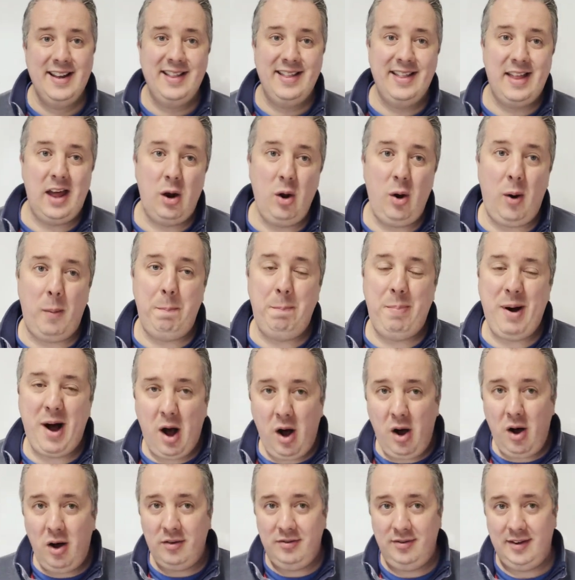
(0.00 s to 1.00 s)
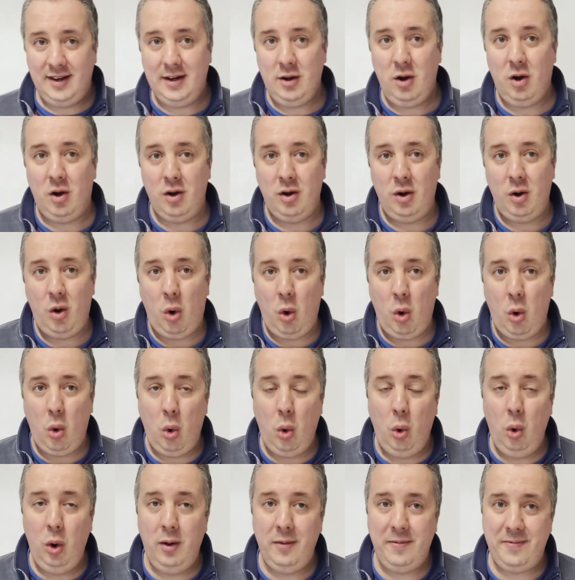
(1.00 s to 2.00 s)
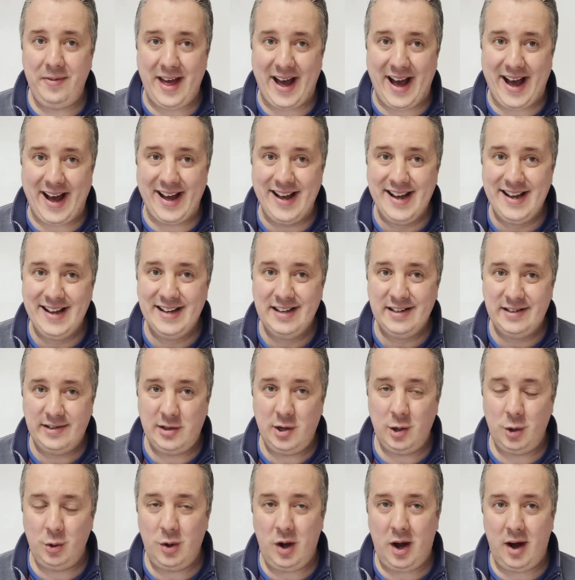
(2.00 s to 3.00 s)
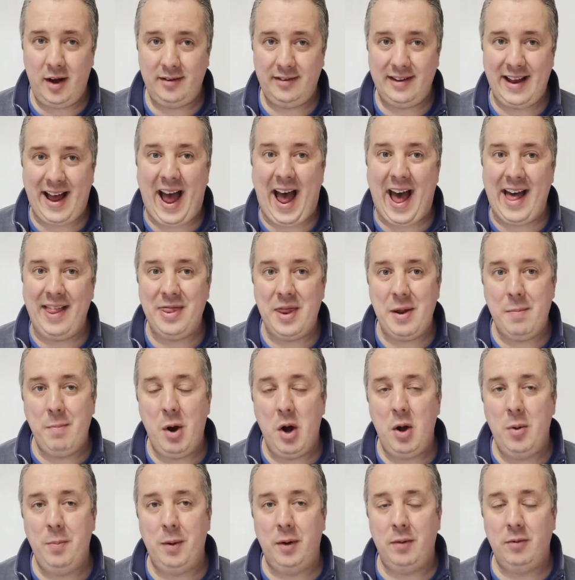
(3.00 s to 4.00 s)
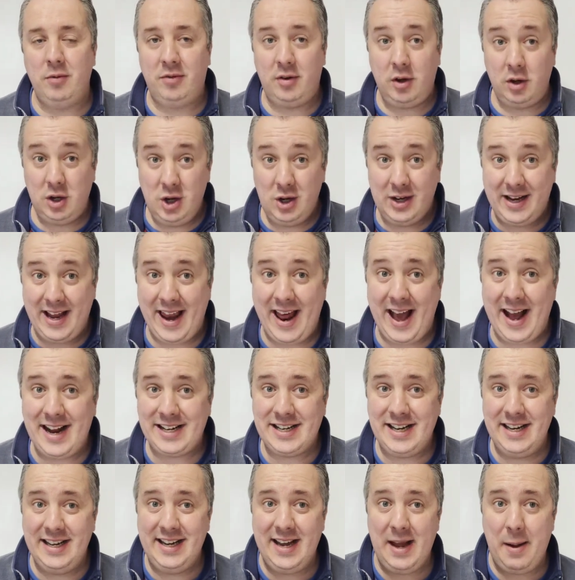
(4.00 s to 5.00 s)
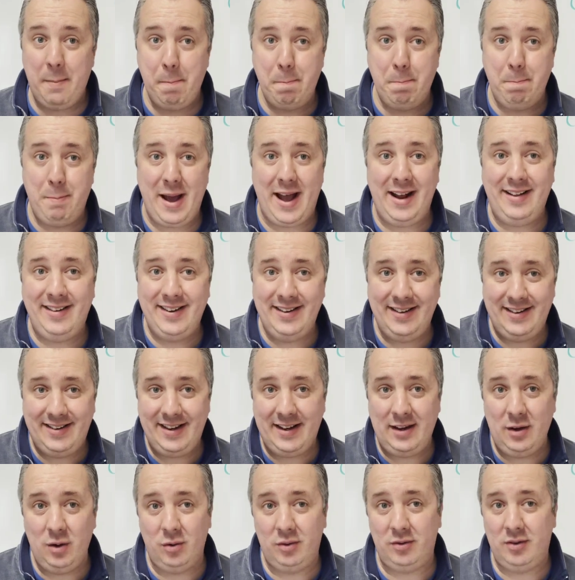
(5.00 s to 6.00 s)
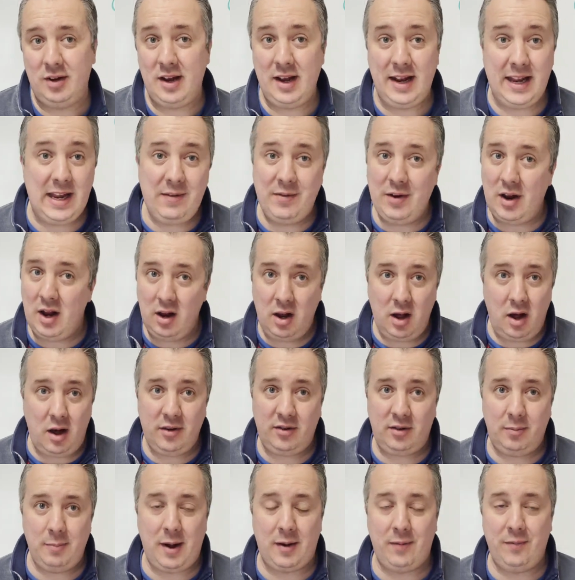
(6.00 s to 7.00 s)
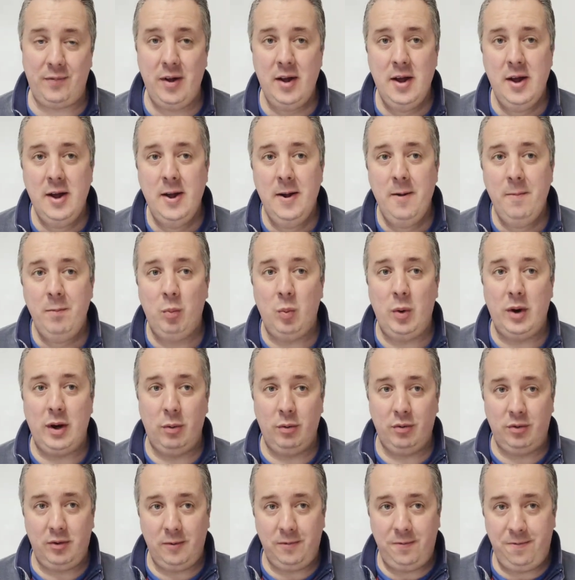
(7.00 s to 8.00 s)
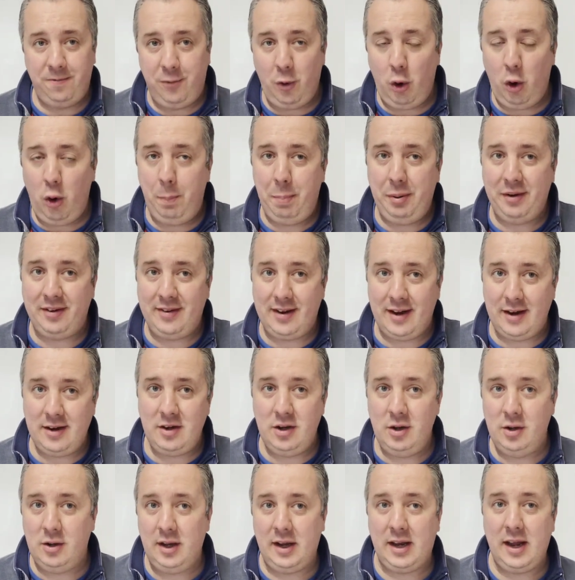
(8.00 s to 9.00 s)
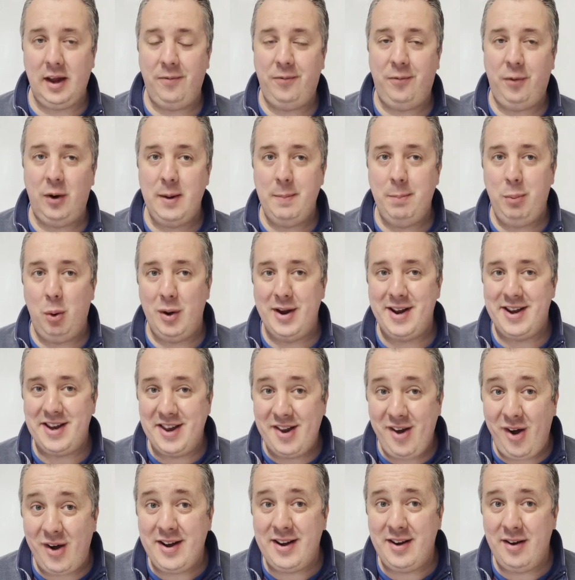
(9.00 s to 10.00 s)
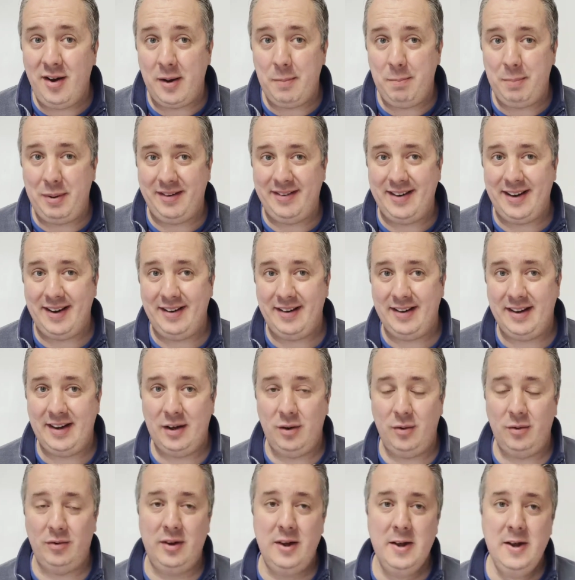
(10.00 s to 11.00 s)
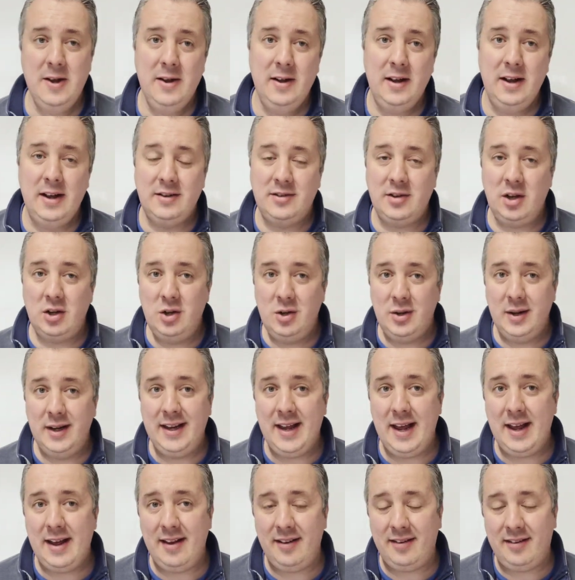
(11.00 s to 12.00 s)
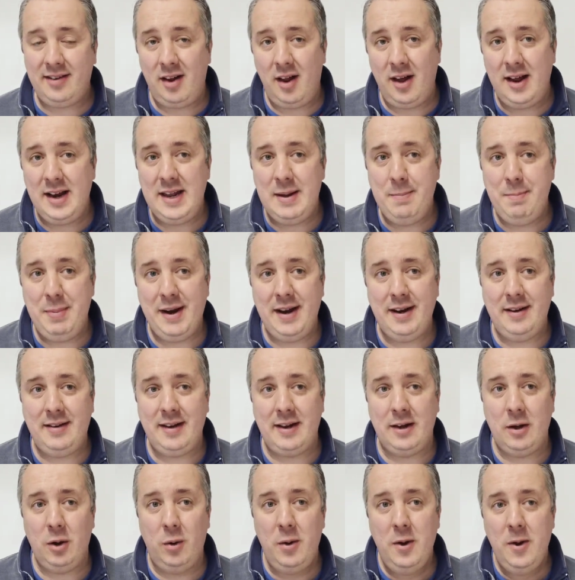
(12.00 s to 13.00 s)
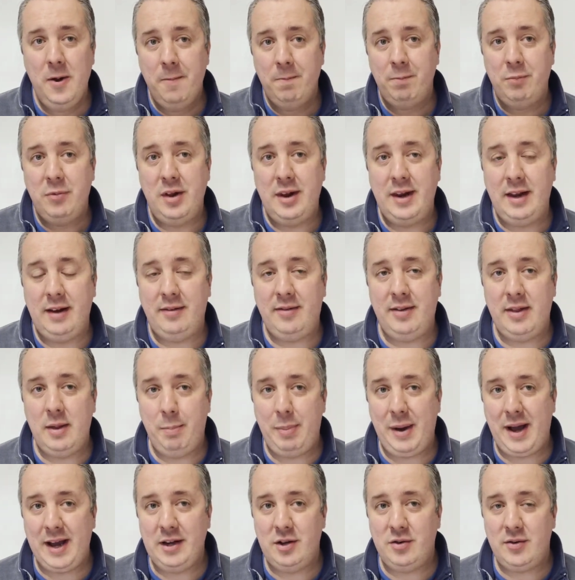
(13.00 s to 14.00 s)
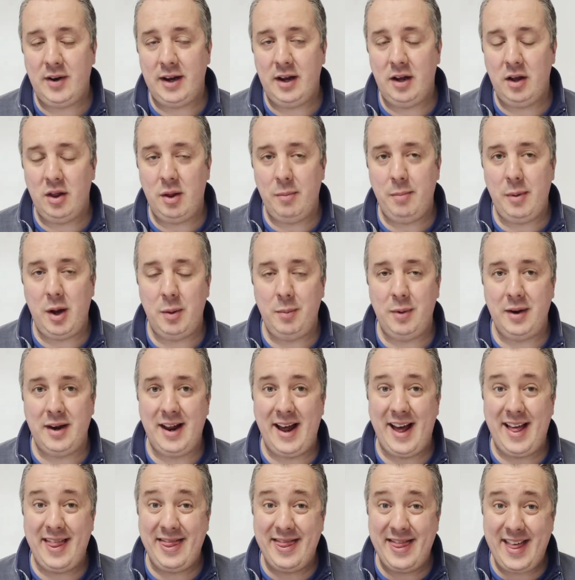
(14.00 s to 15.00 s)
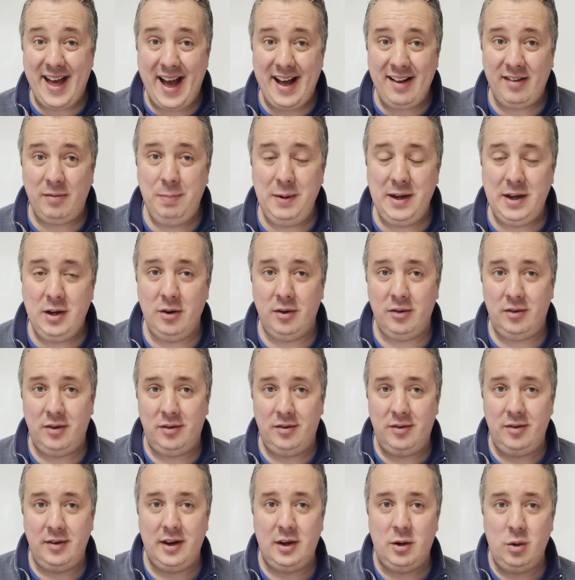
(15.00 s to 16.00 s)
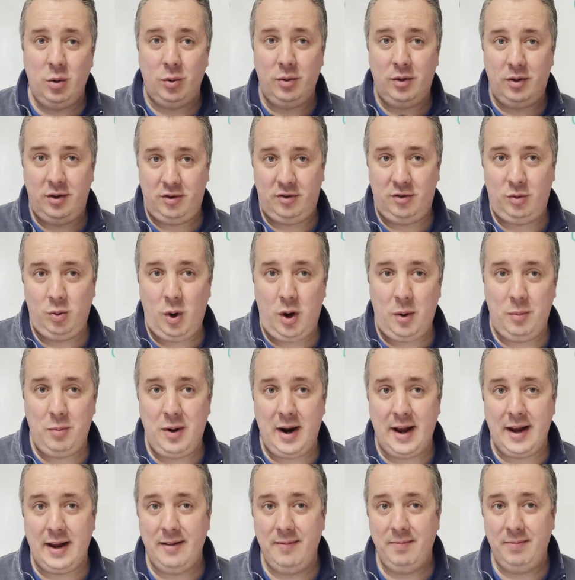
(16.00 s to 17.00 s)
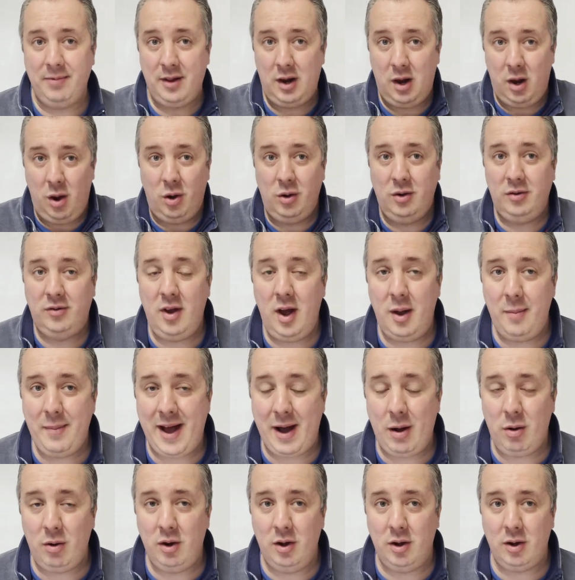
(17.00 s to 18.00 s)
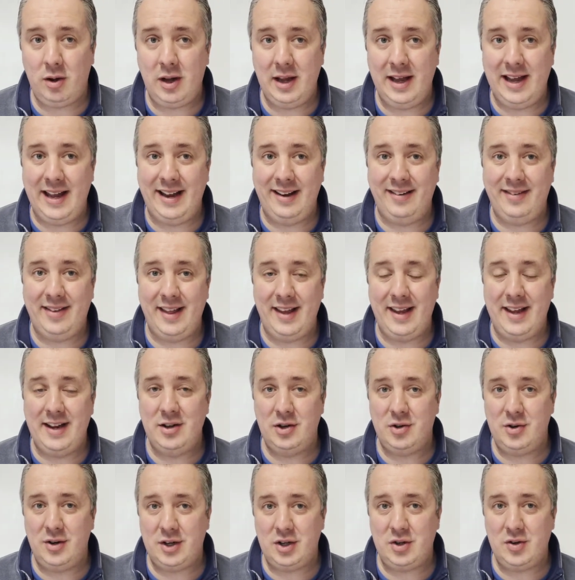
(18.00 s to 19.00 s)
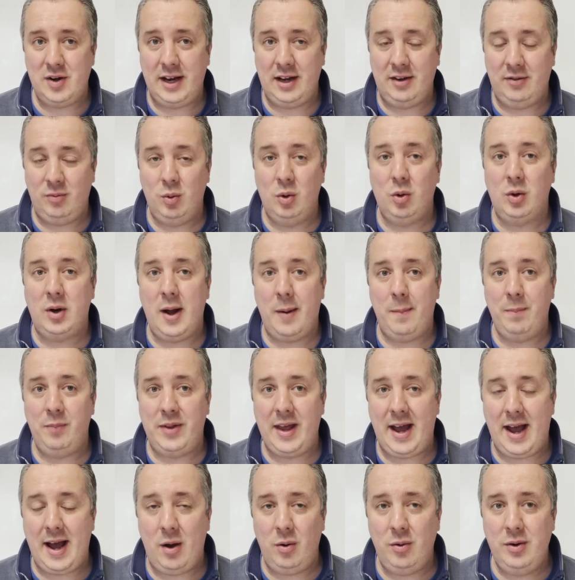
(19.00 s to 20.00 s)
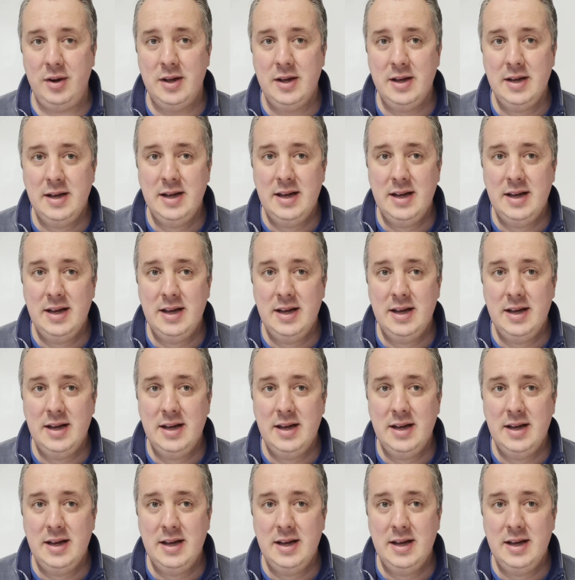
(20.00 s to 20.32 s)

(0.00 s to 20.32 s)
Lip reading: They're not passing on all of that to us at the moment. So you can actually get better deals. And even last month, when it was at 4%, you could get 3.99% deals. So you can get a slightly better deal than is the base rate at the moment. And that's because of something called the swap rate. The long-term outlook is that interest rates will come down.